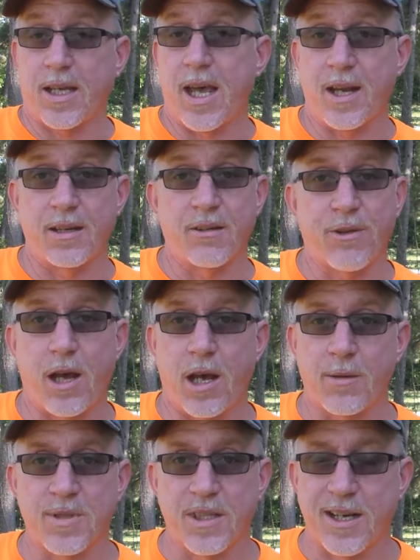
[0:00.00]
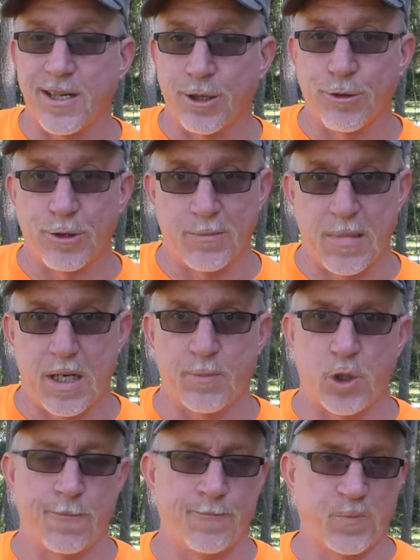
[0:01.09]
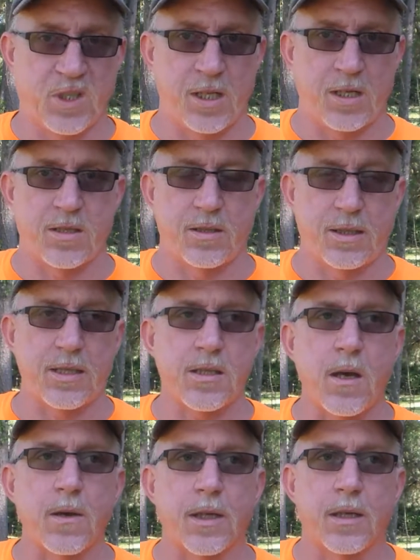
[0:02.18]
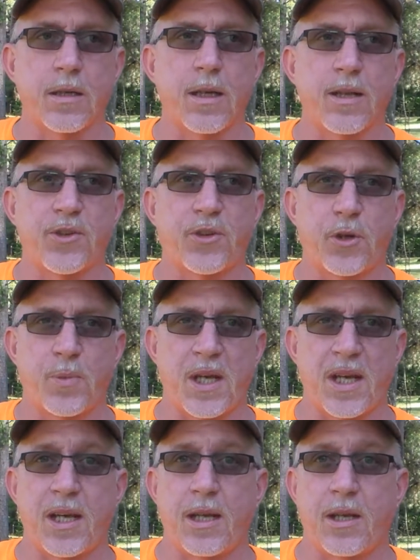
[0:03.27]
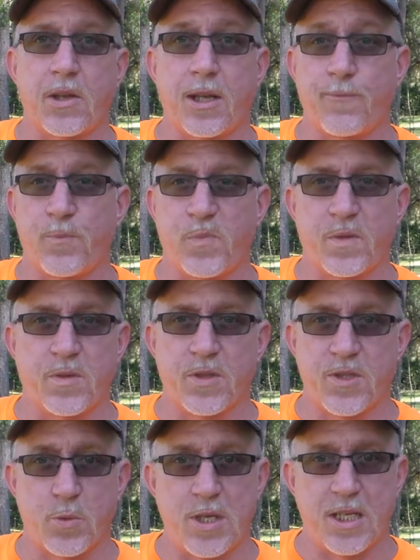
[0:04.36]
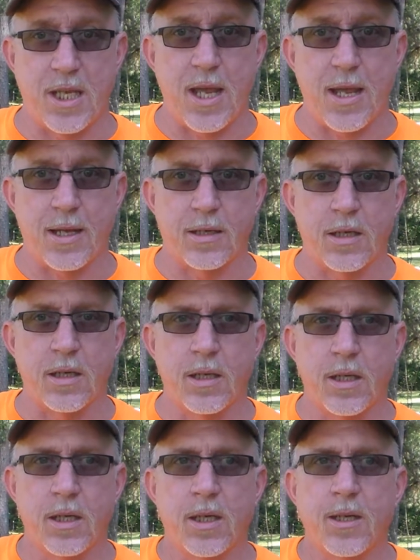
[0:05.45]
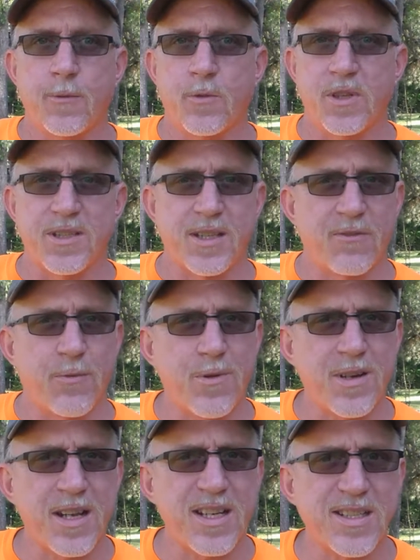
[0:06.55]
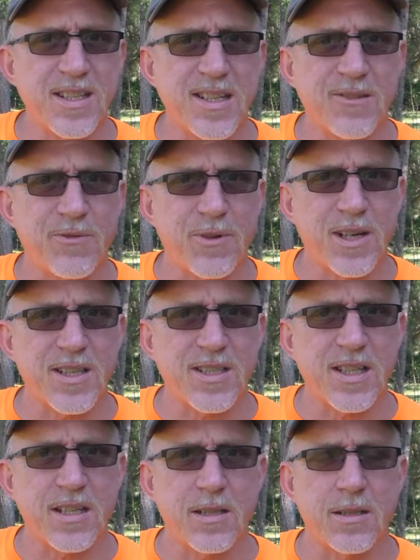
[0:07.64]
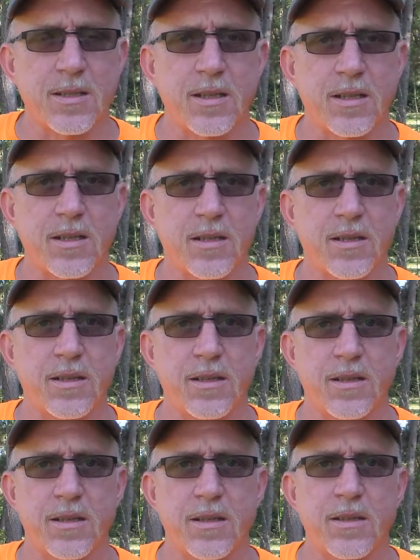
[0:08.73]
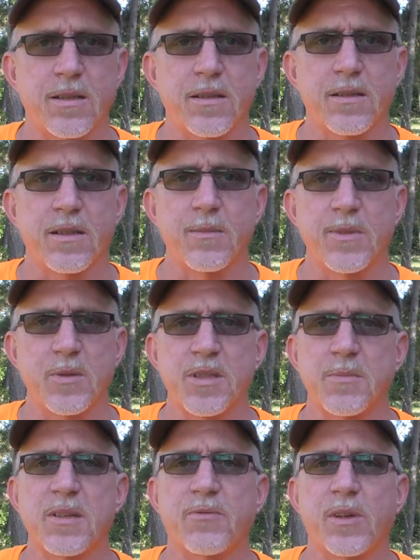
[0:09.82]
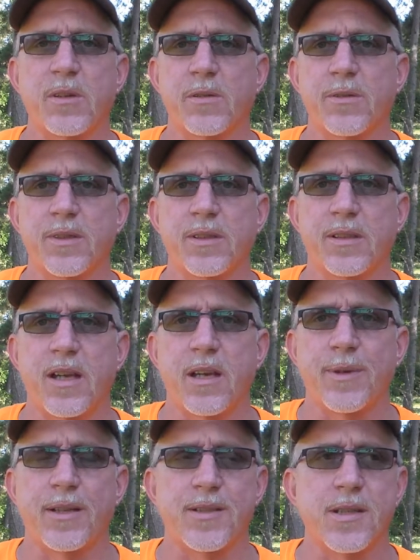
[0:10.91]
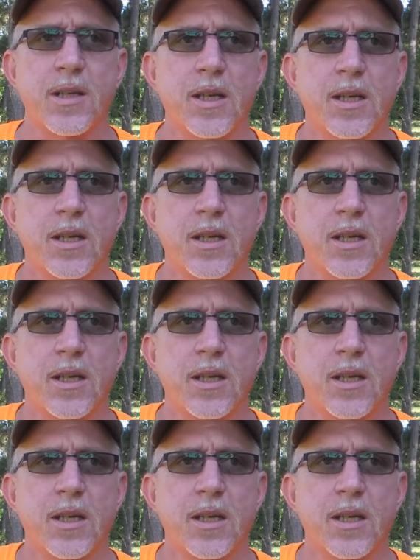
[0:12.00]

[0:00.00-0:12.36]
kind of hops that I don't remember. Okay, so that's all good. And so by like this weekend, where they say, four days in, four days in, uh, hit me with some info in the comments.